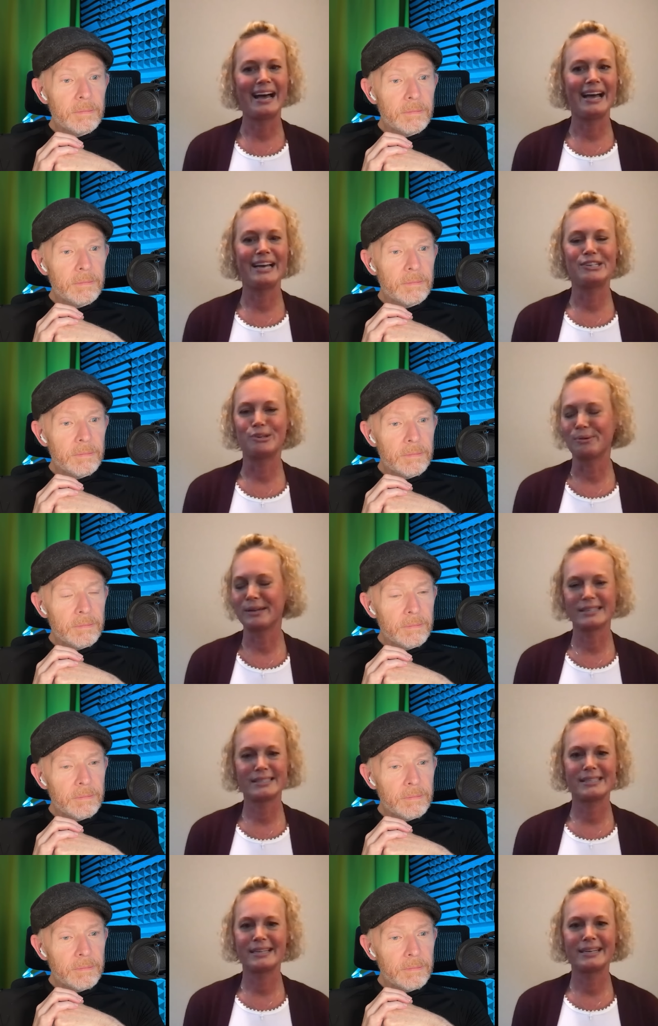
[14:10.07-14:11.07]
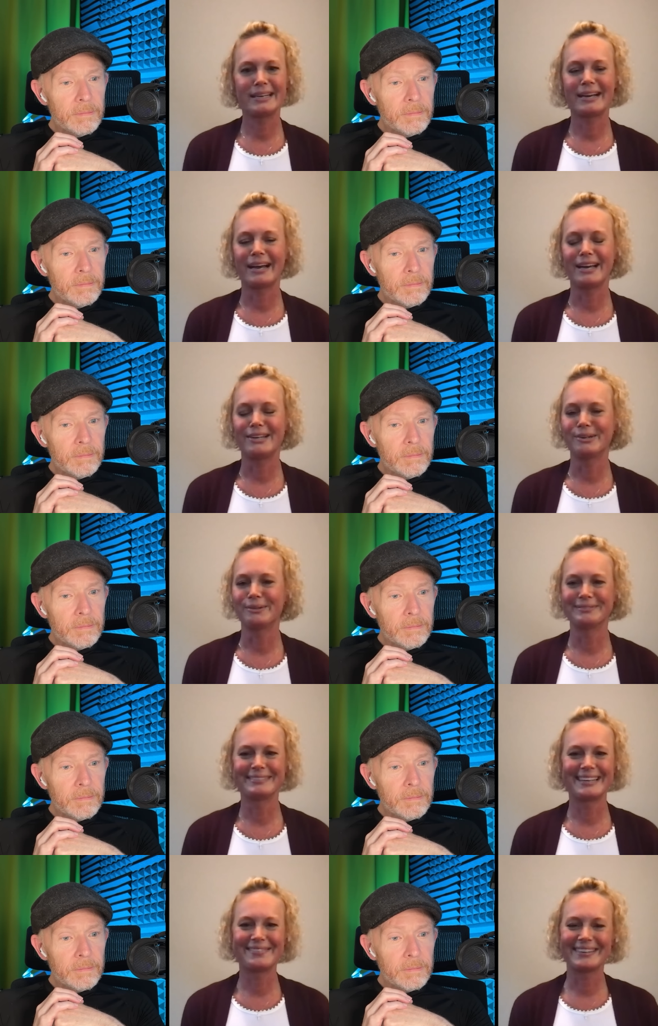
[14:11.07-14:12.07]
Speaker 1: I don't get sick. I don't
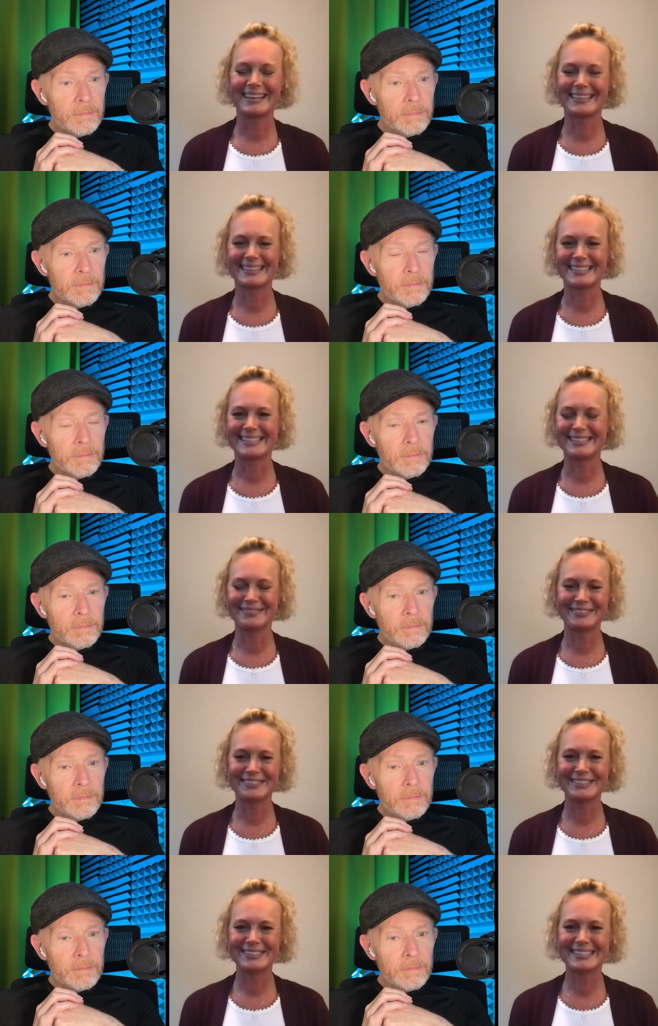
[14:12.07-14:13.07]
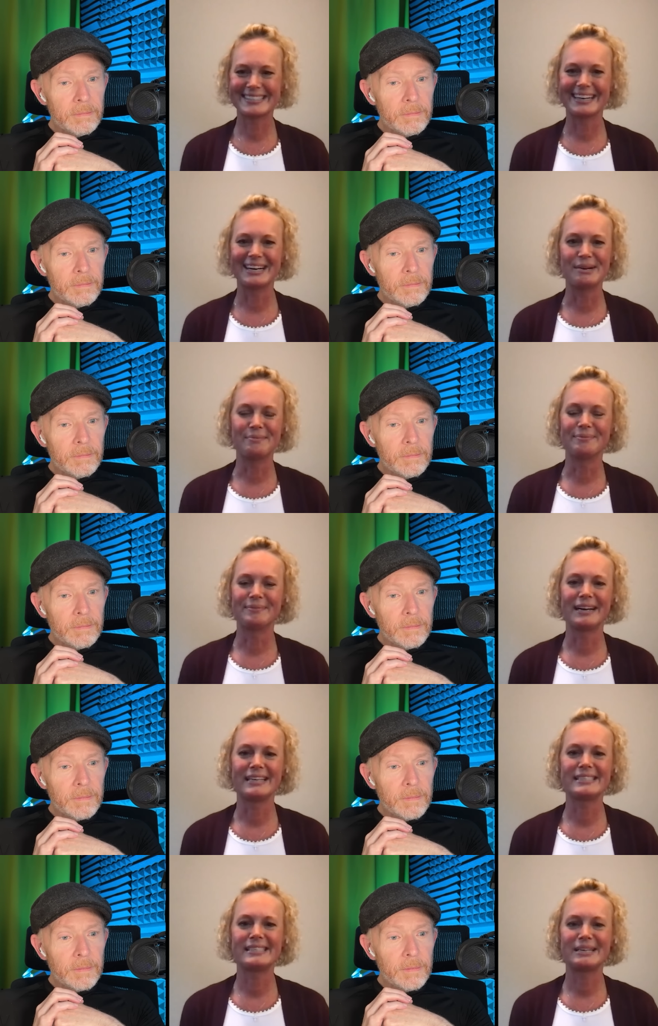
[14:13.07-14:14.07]
even get the sniffles. Um,
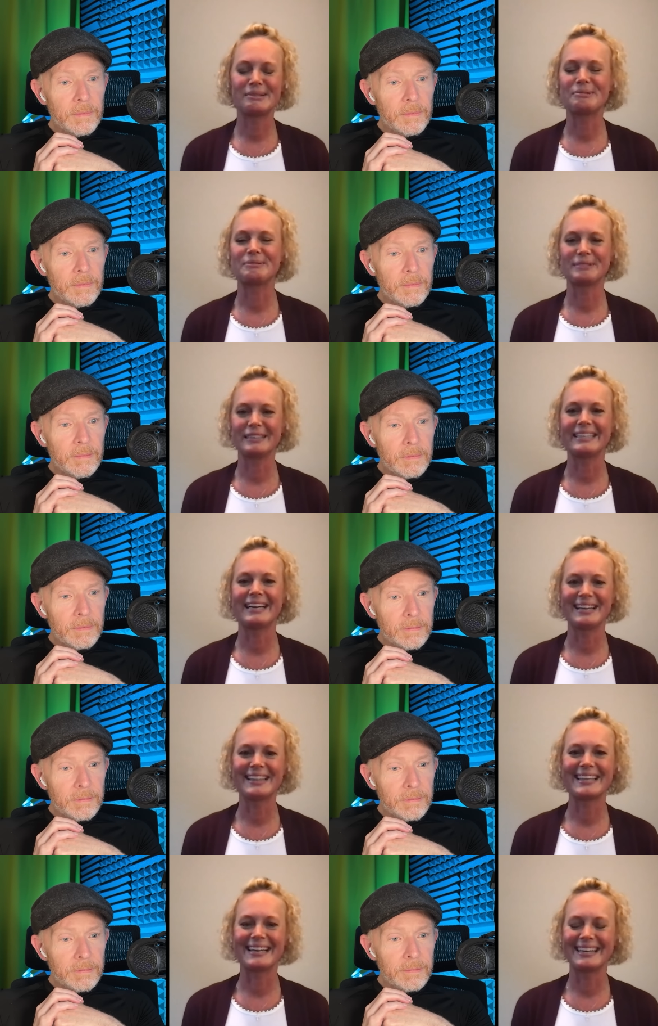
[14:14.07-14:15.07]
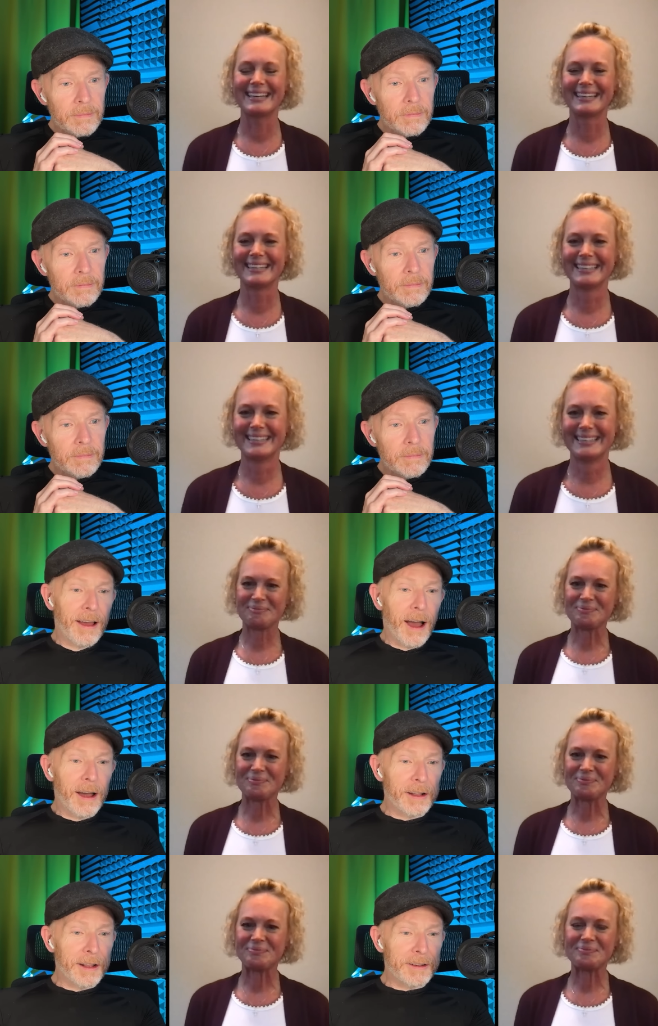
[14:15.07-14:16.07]
I stay really healthy.
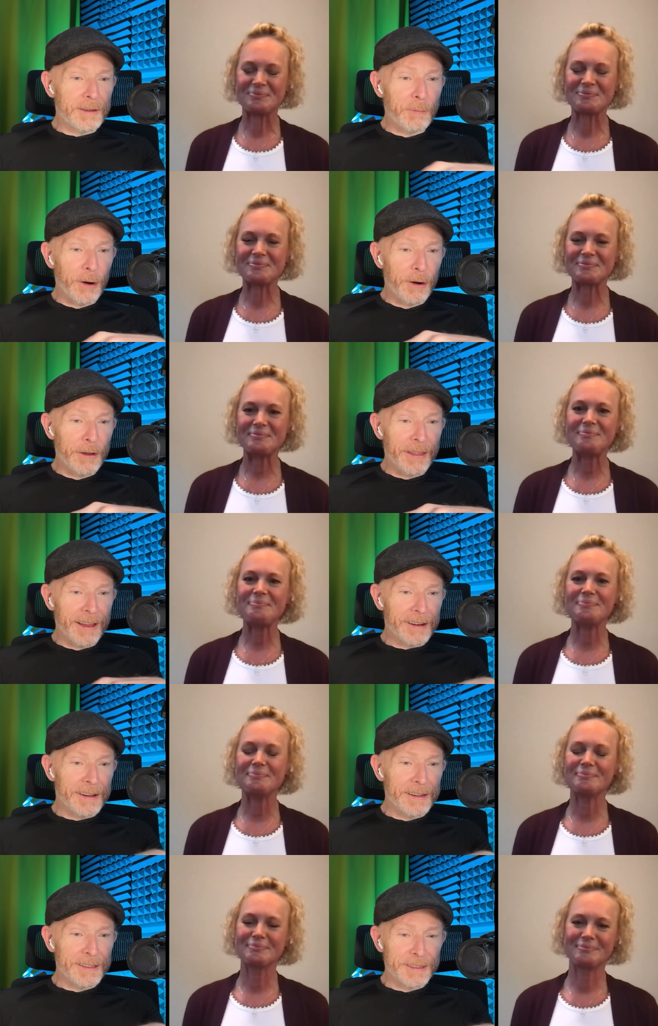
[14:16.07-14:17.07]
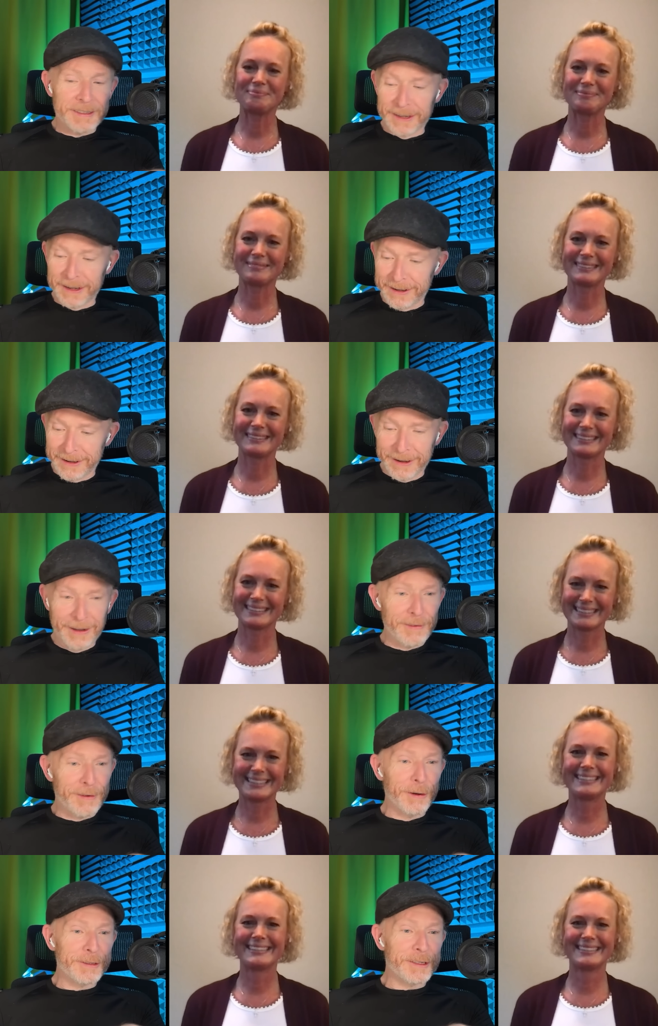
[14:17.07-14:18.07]
Speaker 2: I'd like to borrow that because uh,
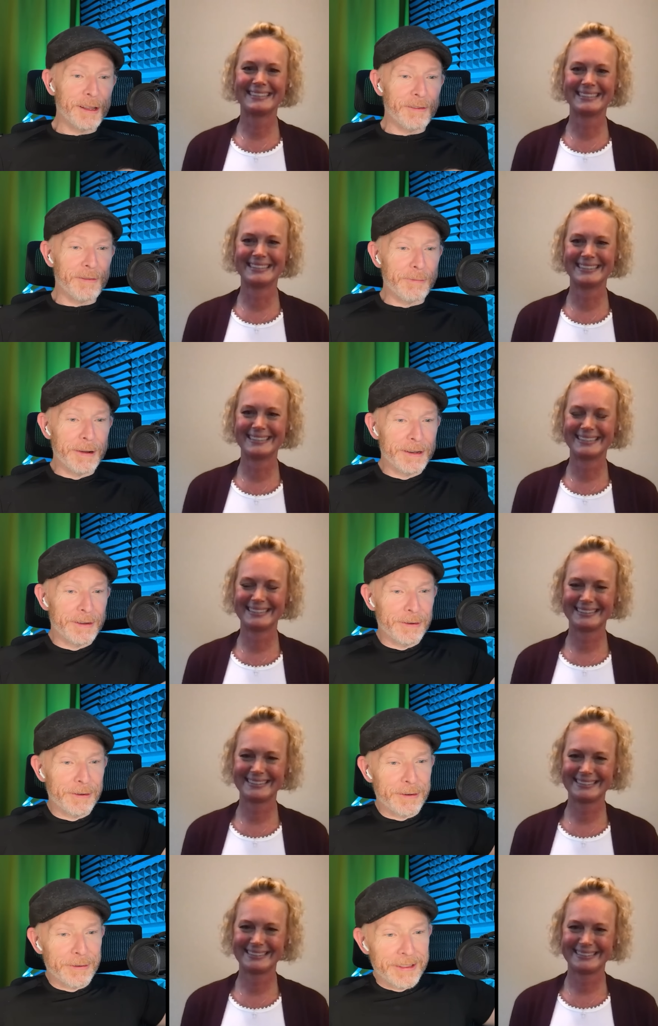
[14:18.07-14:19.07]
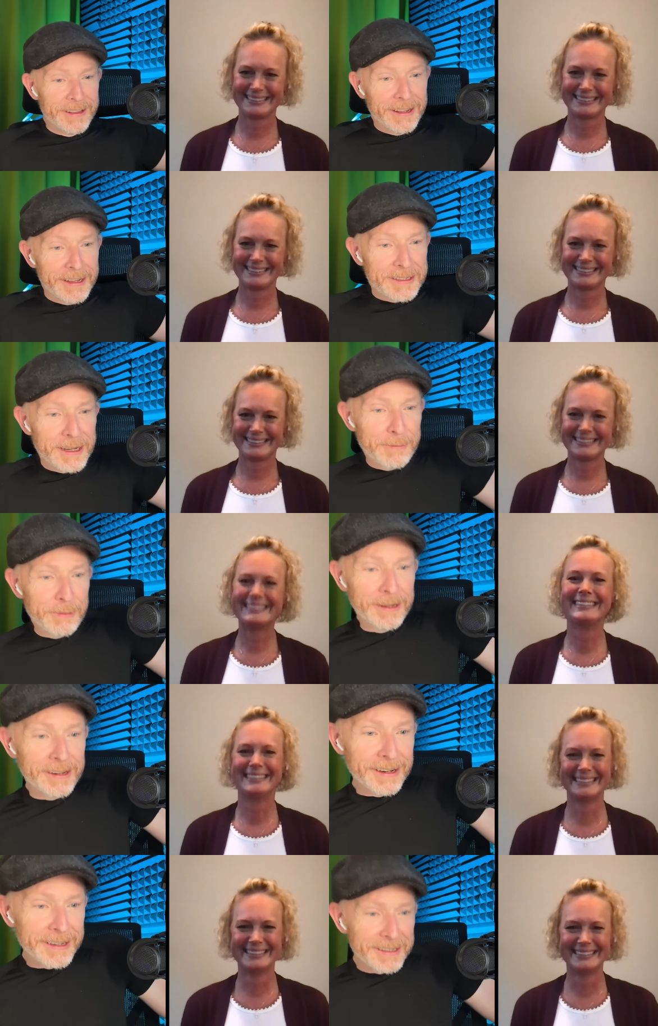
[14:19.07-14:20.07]
I've caught something from my daughter in the last couple of
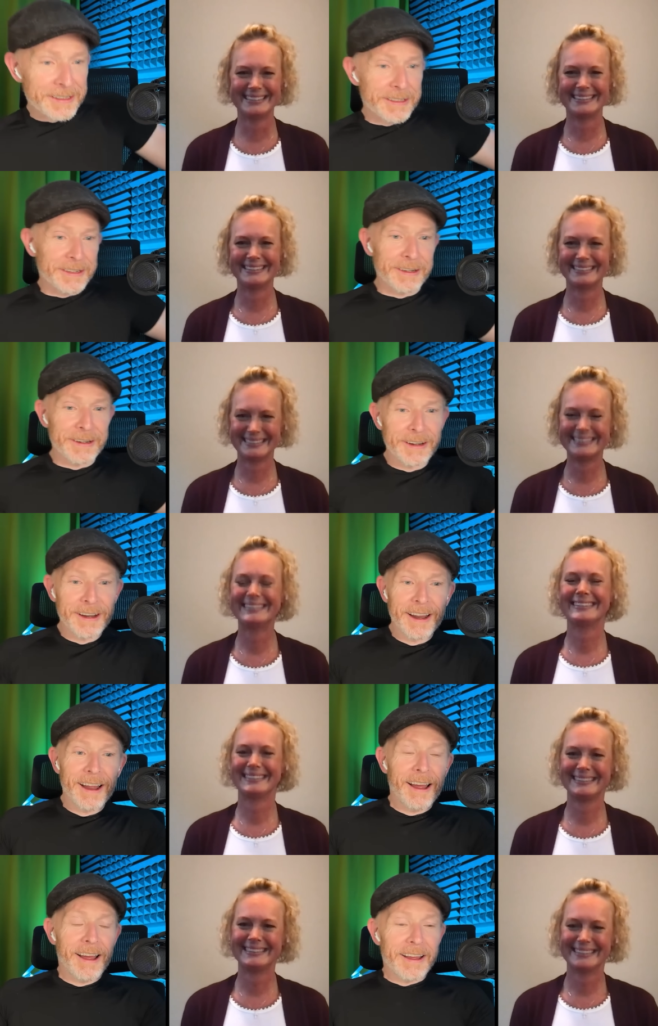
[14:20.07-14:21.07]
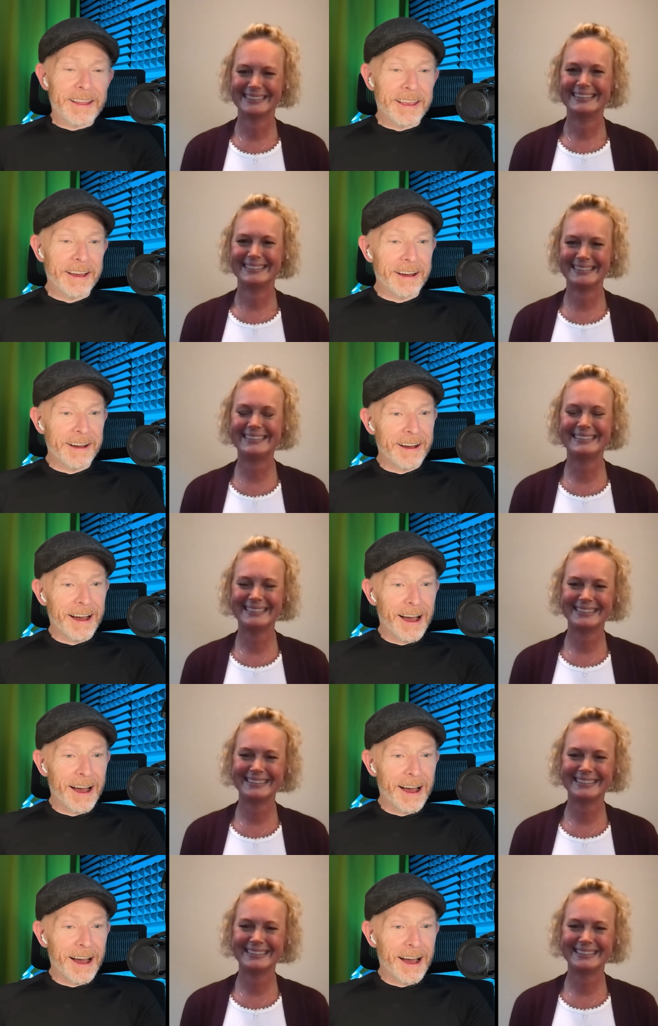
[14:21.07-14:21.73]
days. So, yeah.